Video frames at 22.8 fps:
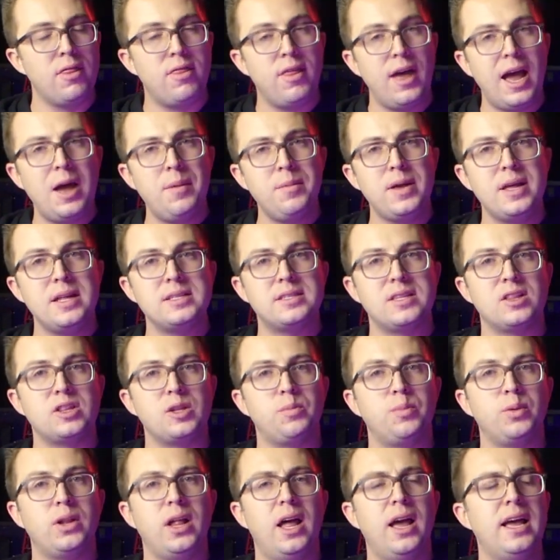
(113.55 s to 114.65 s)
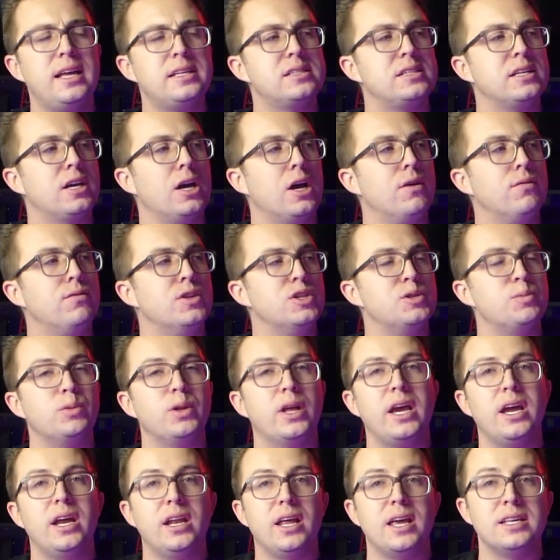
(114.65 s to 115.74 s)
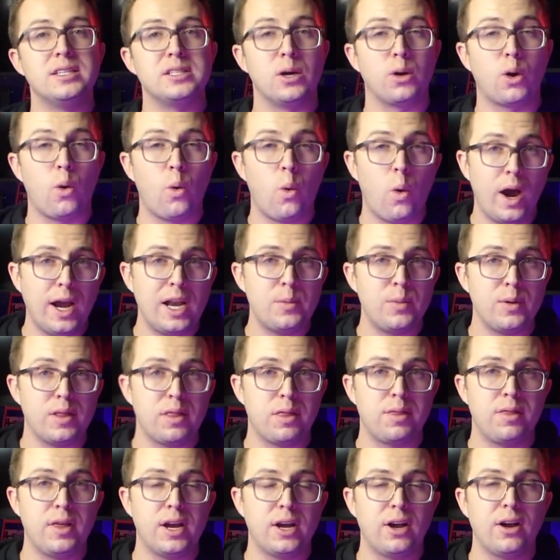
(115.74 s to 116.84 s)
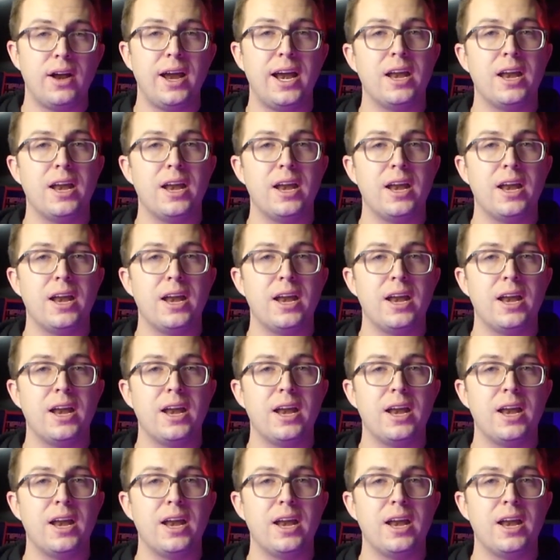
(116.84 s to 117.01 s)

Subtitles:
that means that the plastic of this blade is quite a bit thicker,